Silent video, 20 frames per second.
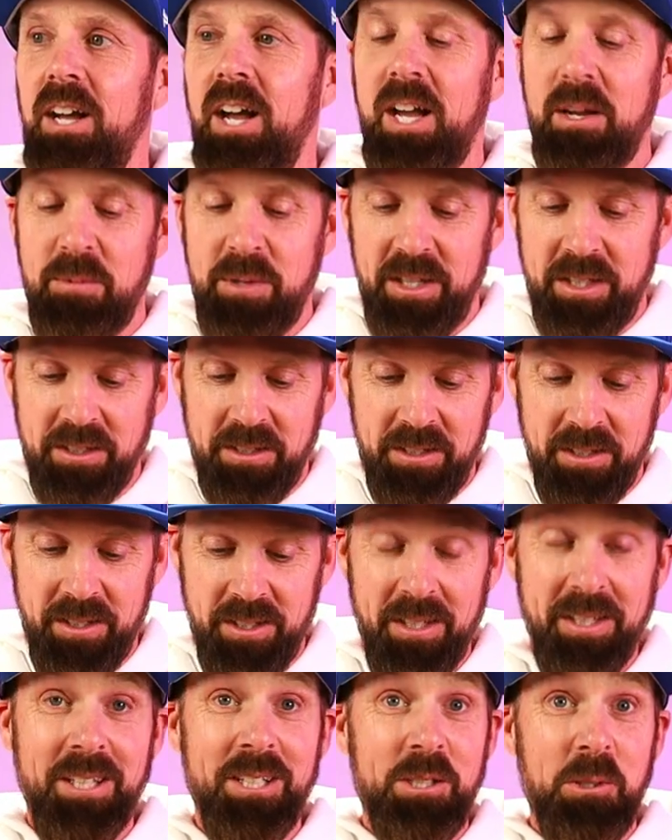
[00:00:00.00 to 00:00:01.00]
I mean,
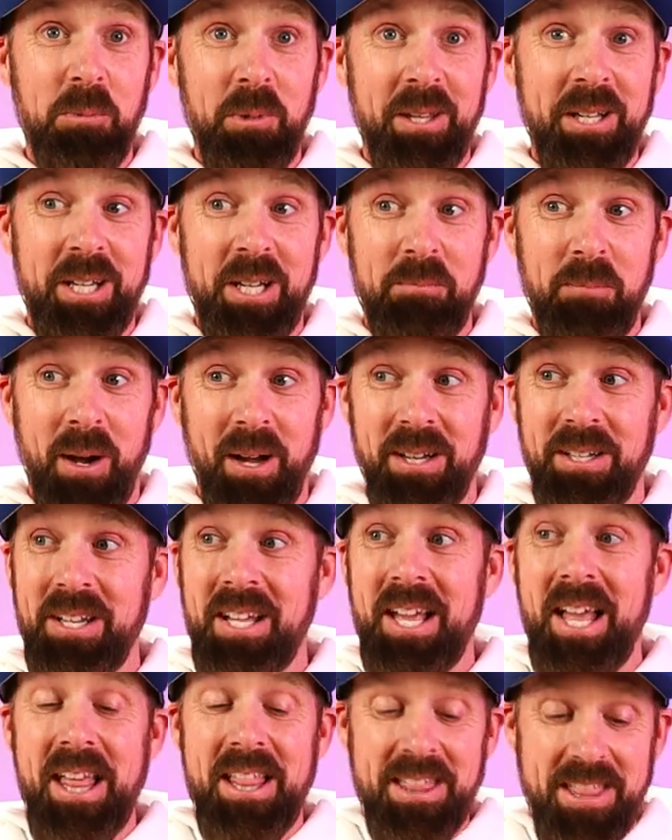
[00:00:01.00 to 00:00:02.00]
this is a really good
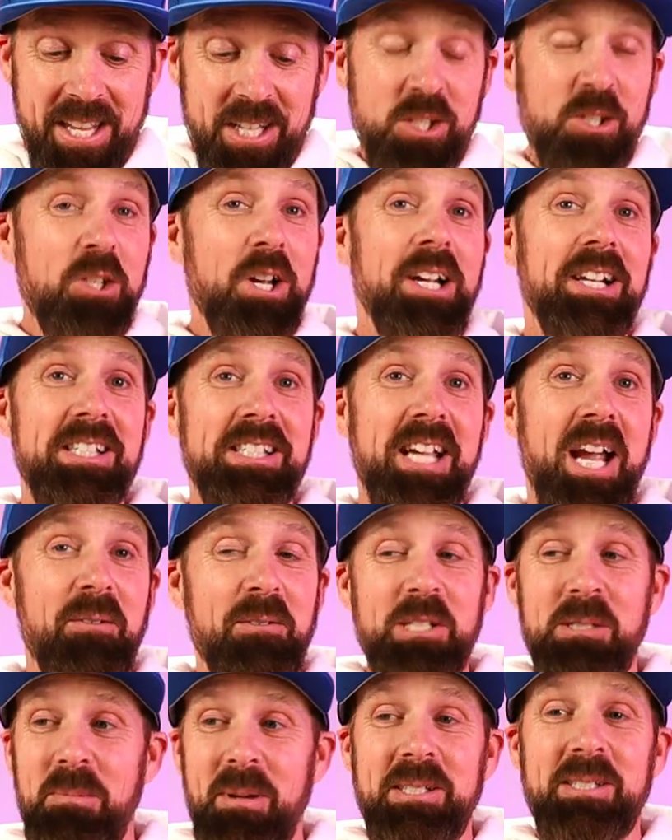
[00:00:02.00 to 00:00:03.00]
bun. This chicken
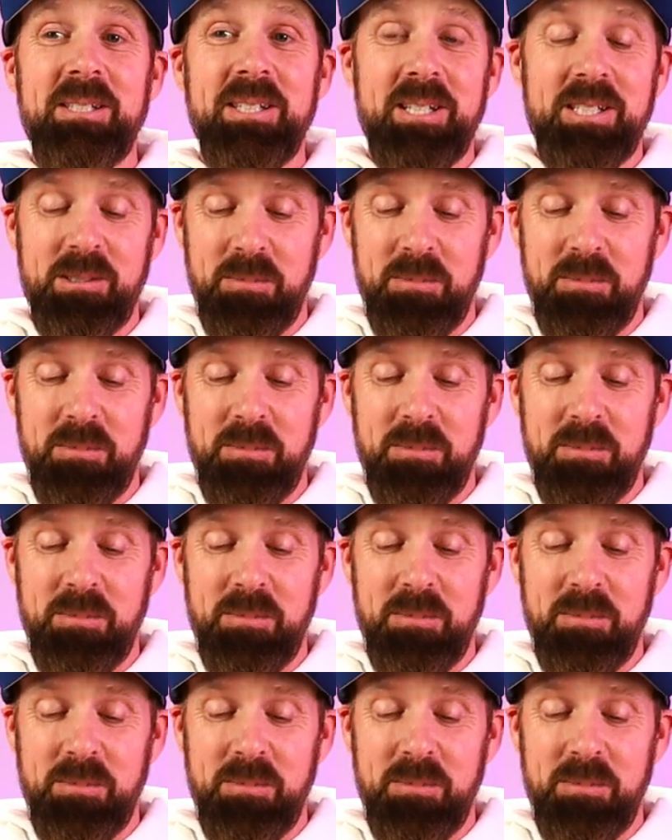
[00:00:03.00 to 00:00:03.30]
sandwich, especially the